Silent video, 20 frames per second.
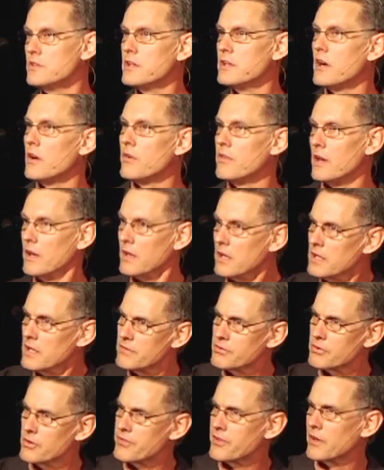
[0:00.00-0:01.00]
you know that
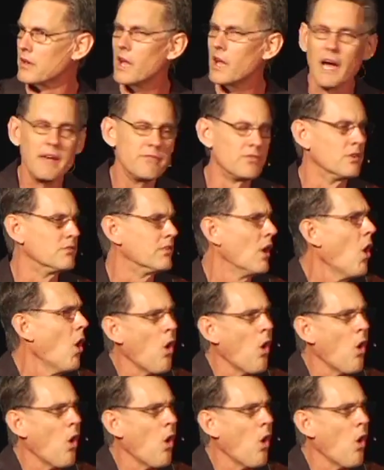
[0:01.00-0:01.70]
live with a life of